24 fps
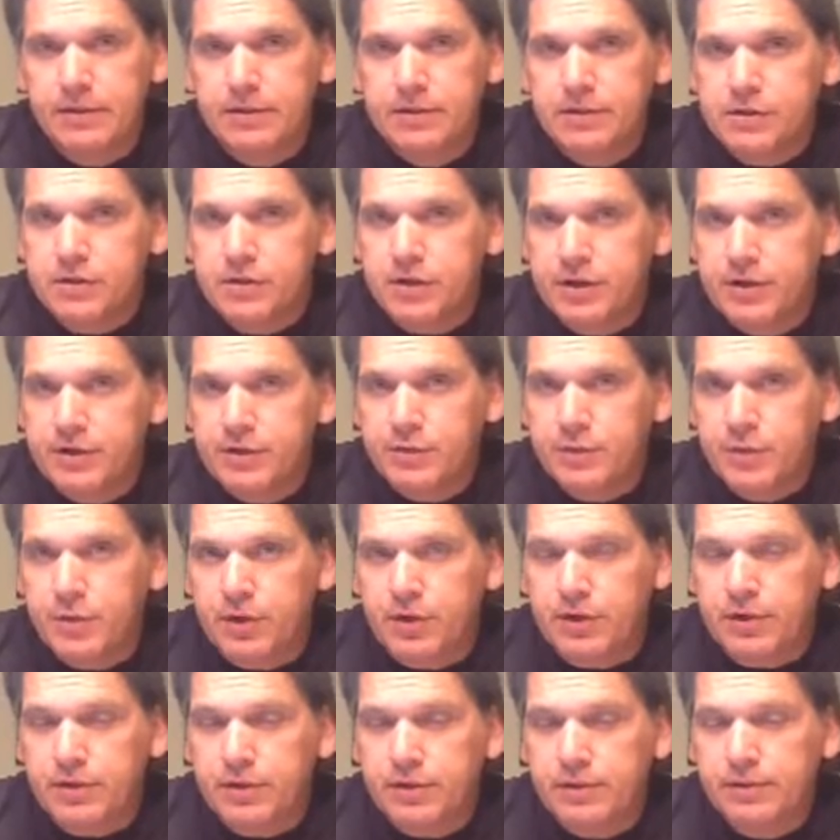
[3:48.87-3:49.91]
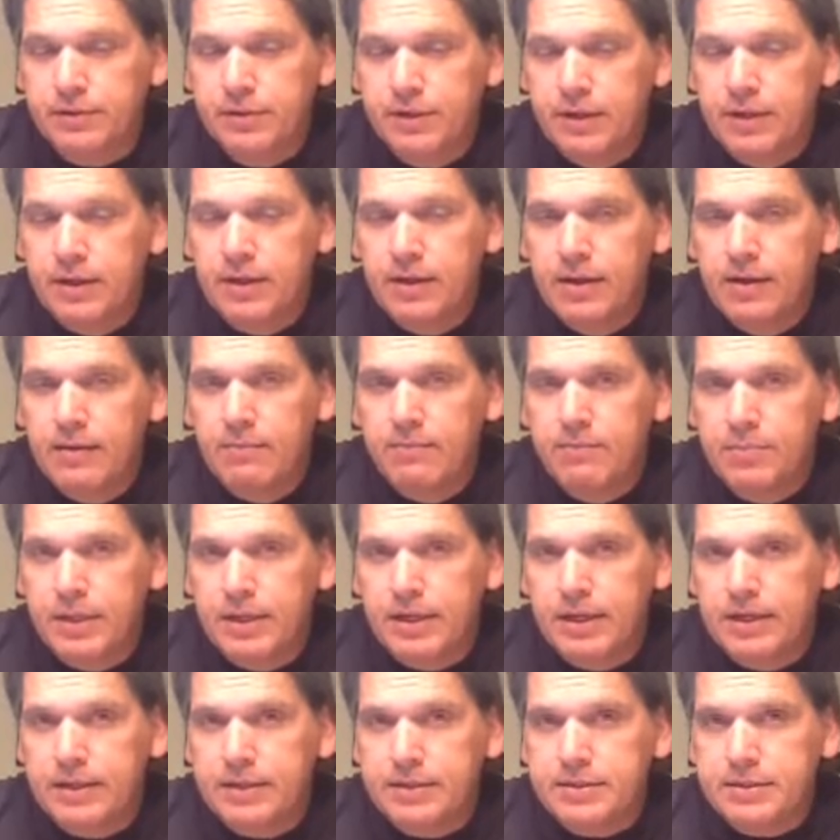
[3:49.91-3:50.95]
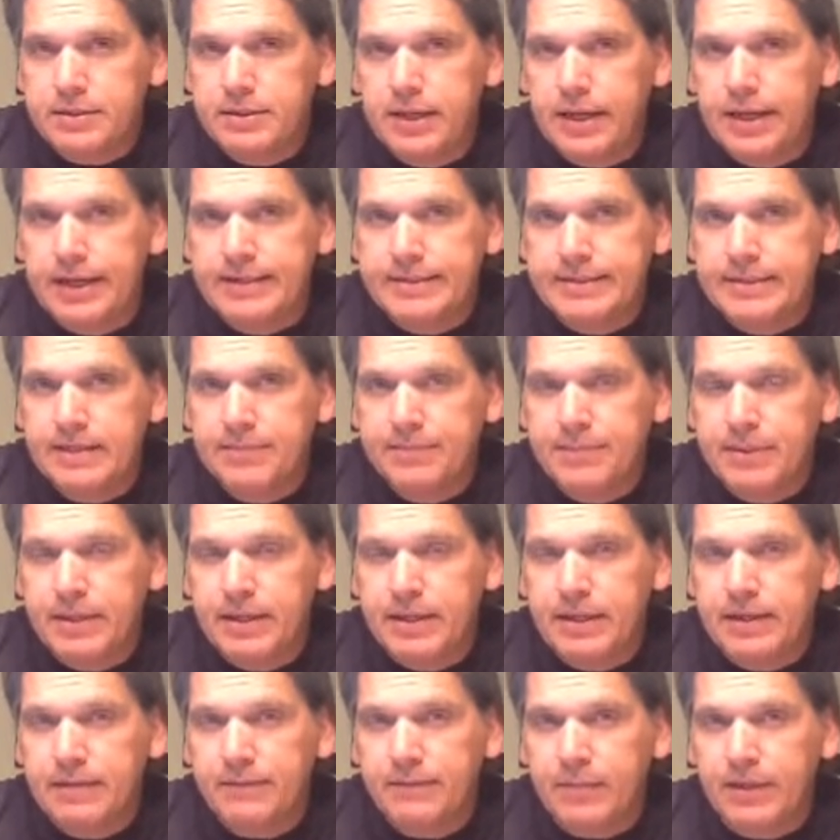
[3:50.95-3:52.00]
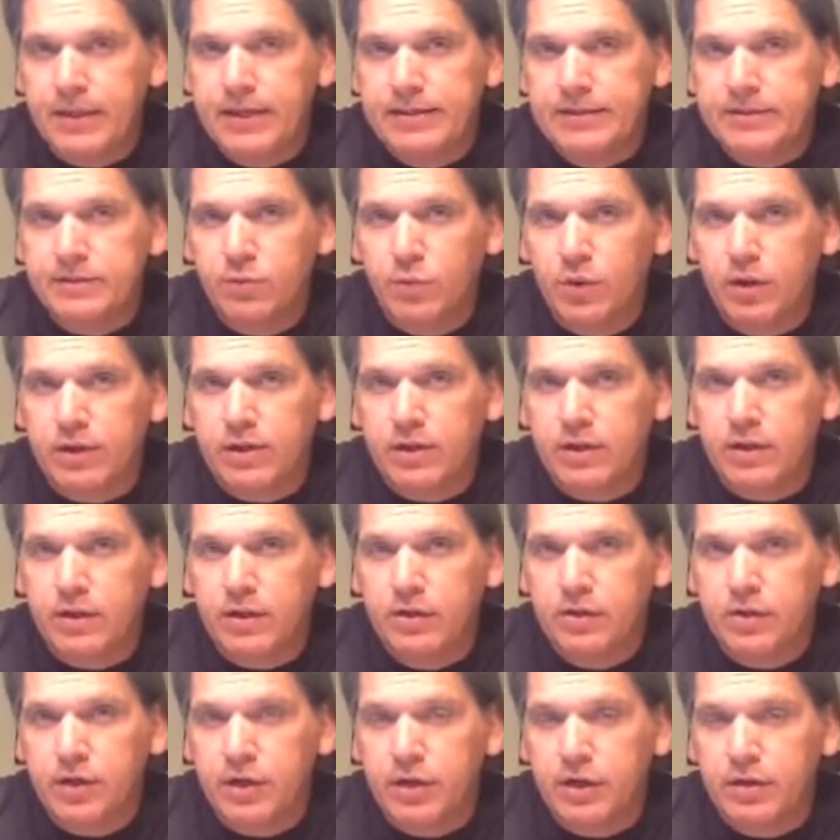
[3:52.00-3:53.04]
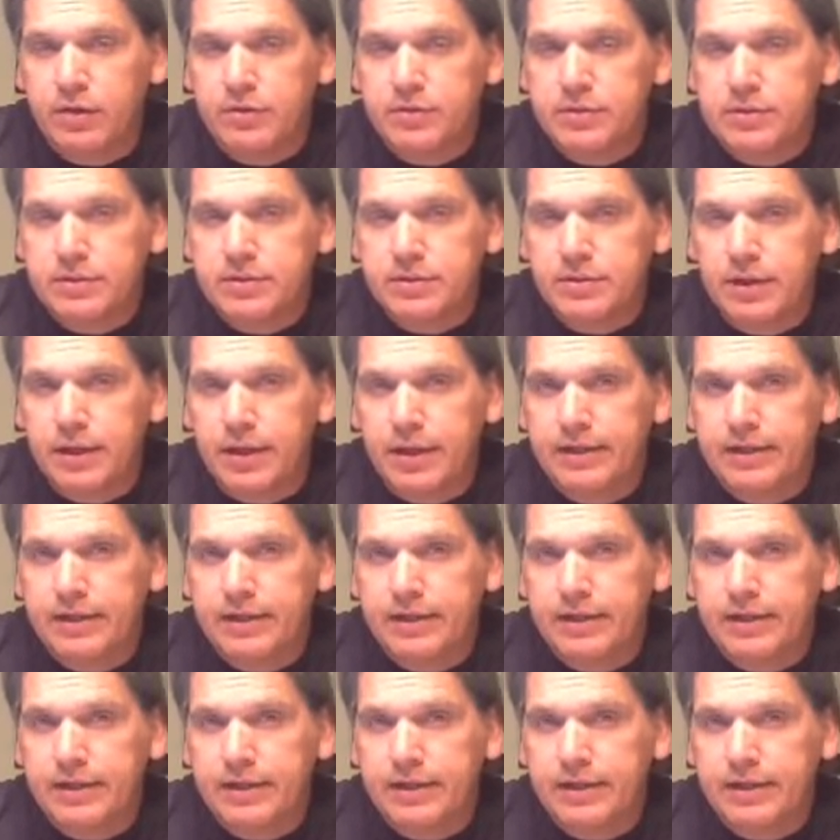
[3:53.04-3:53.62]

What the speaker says: Strange word. But ATP is what glucose